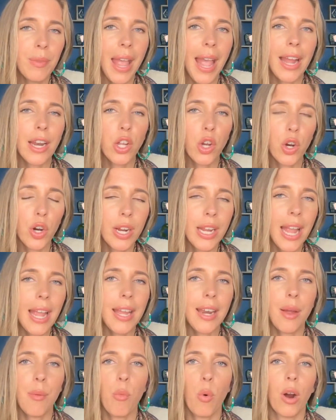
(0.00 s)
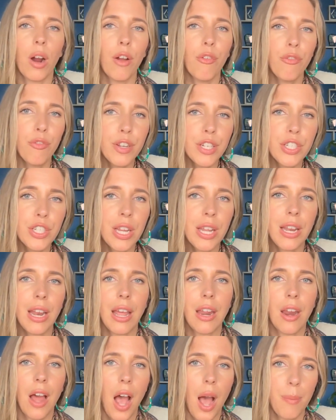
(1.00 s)
and create a more efficient
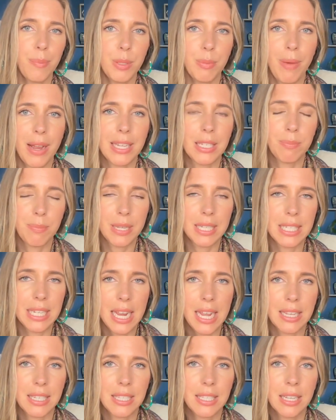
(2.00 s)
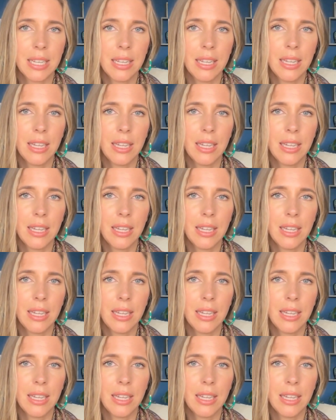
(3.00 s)
and optimized business.